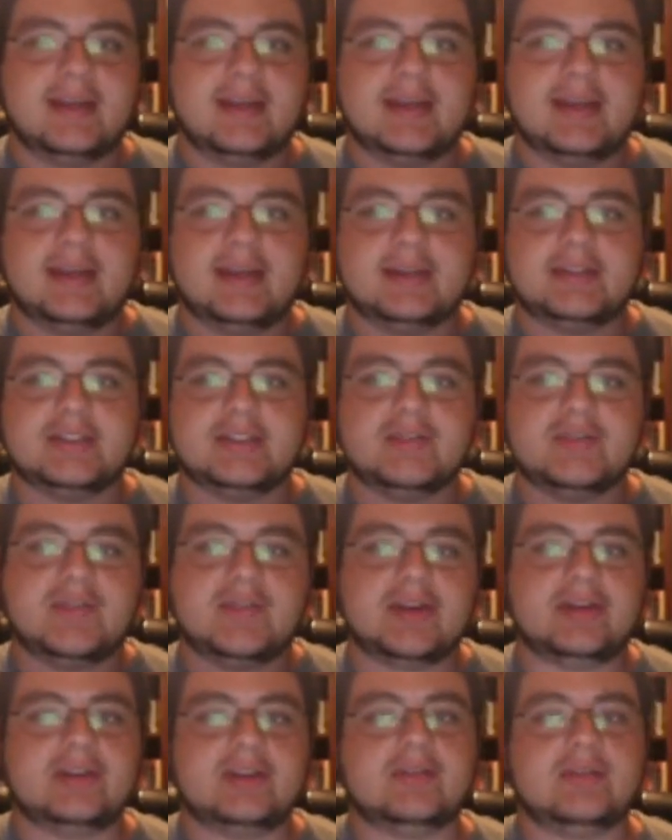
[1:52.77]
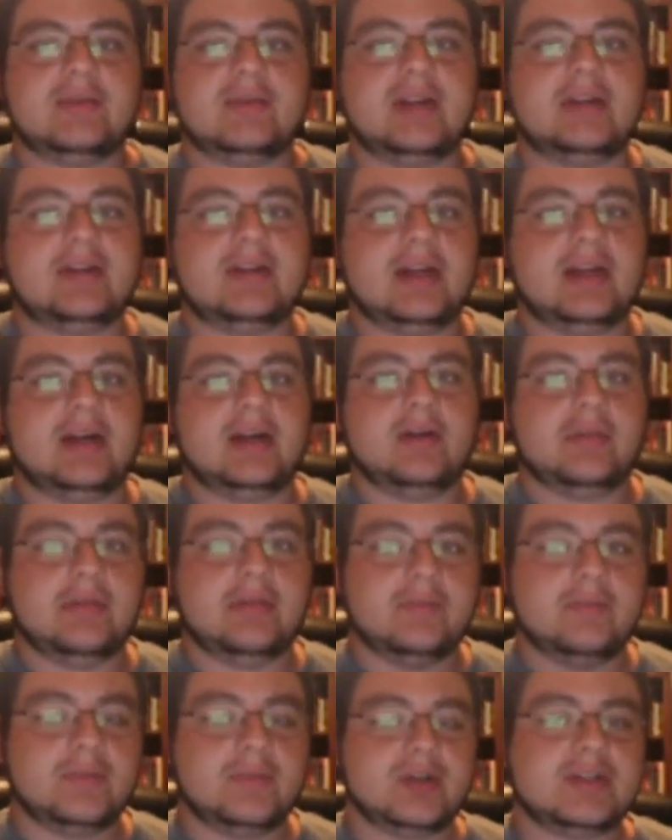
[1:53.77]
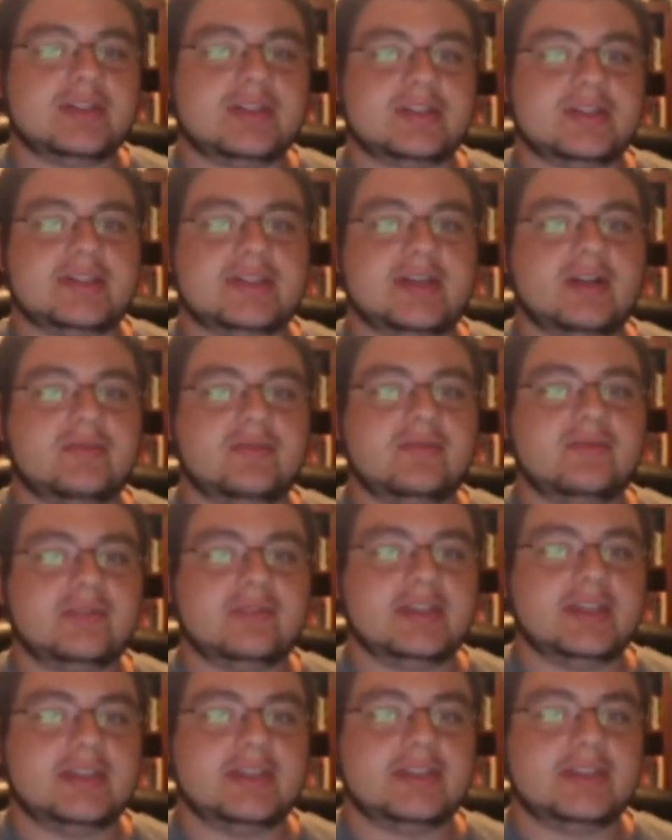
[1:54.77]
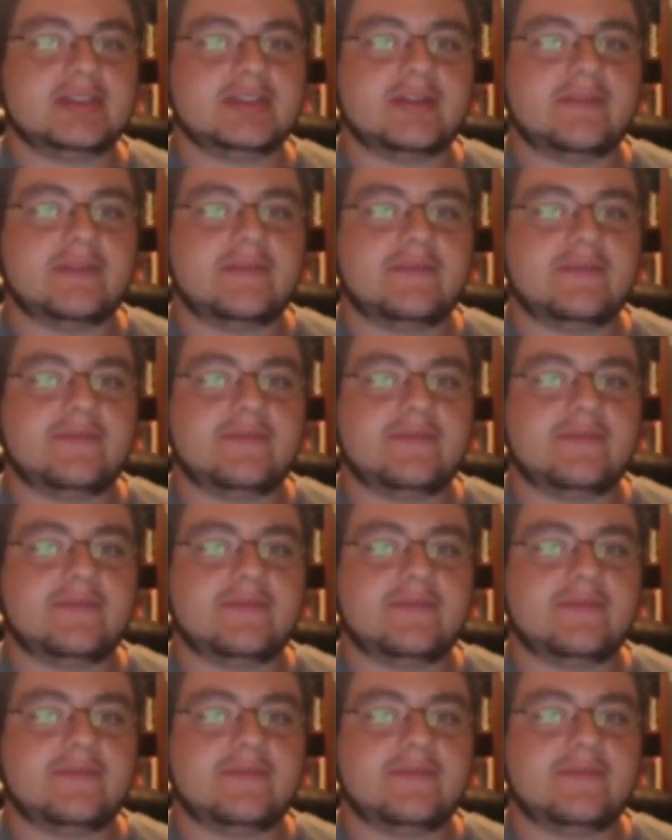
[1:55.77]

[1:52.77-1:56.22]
and is fairly rare now, the book itself is